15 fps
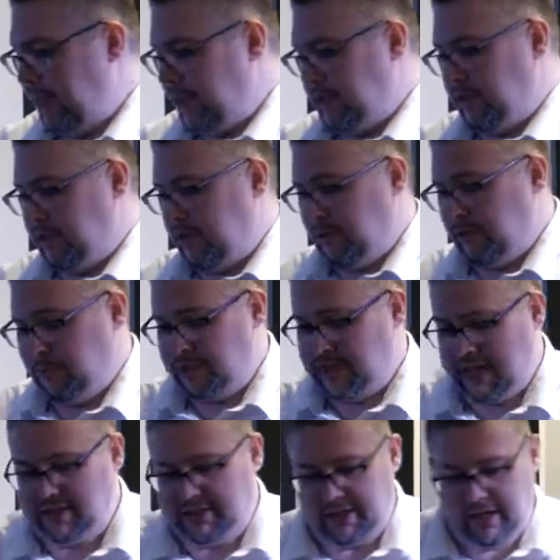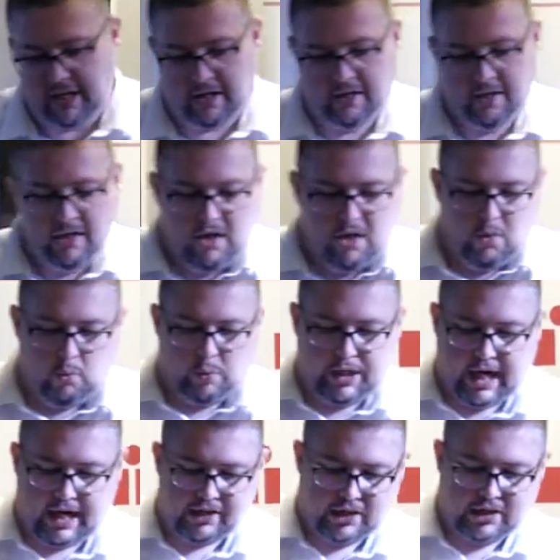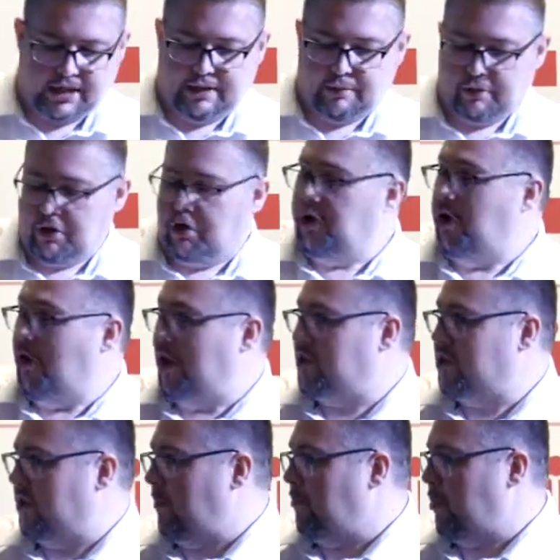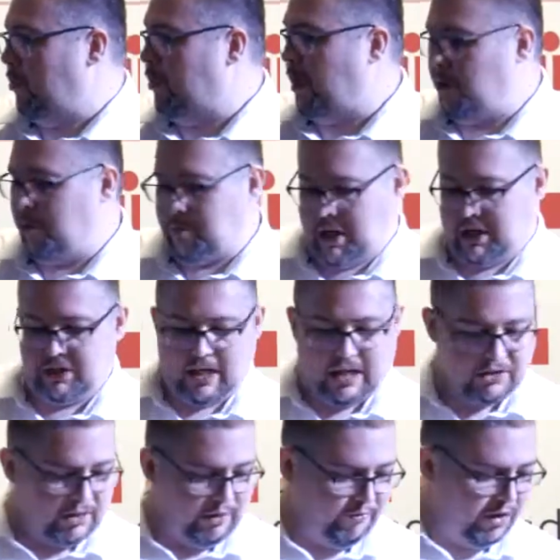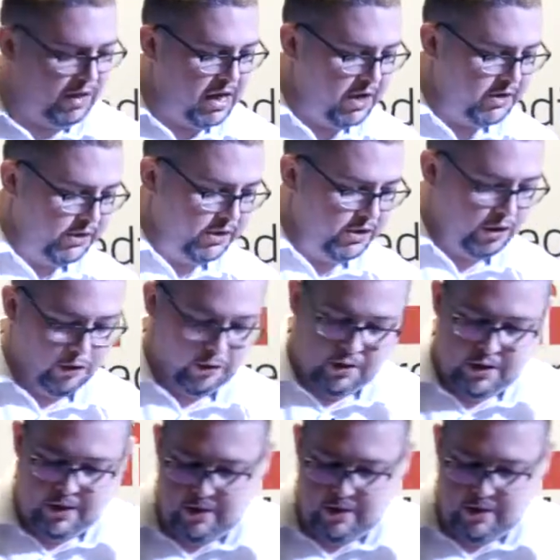piece is that as we're testing it, we get to see that we've got a nice simple code base that has different classes. So